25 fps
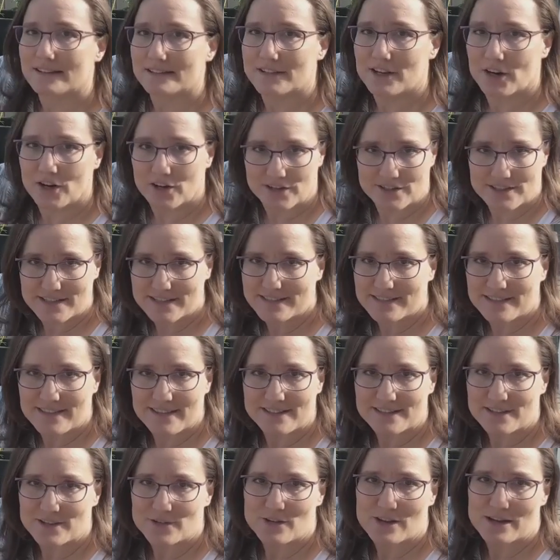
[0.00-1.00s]
a garden
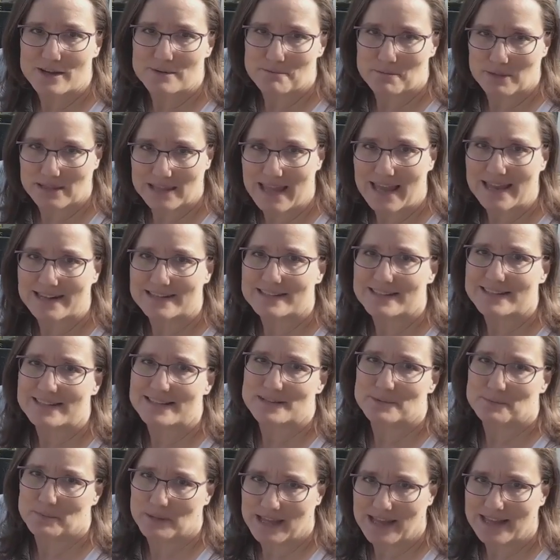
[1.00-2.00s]
that you can plant
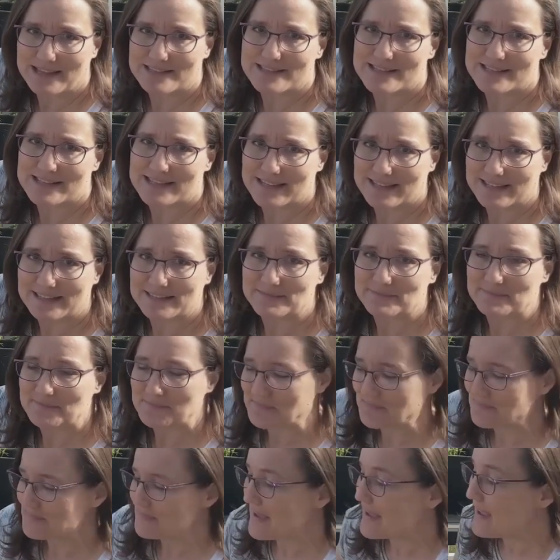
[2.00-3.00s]
these plants in.
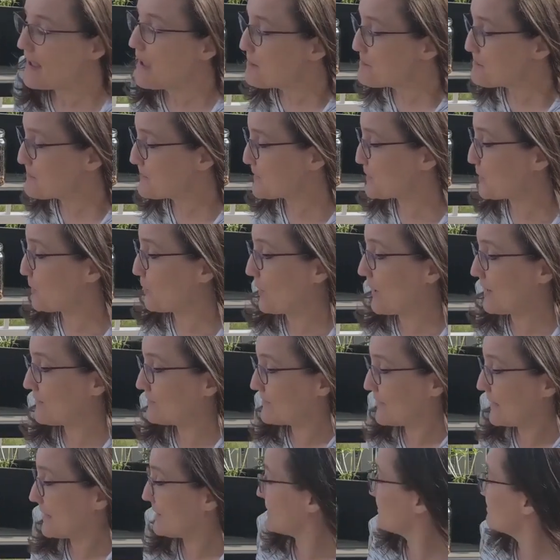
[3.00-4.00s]
So I've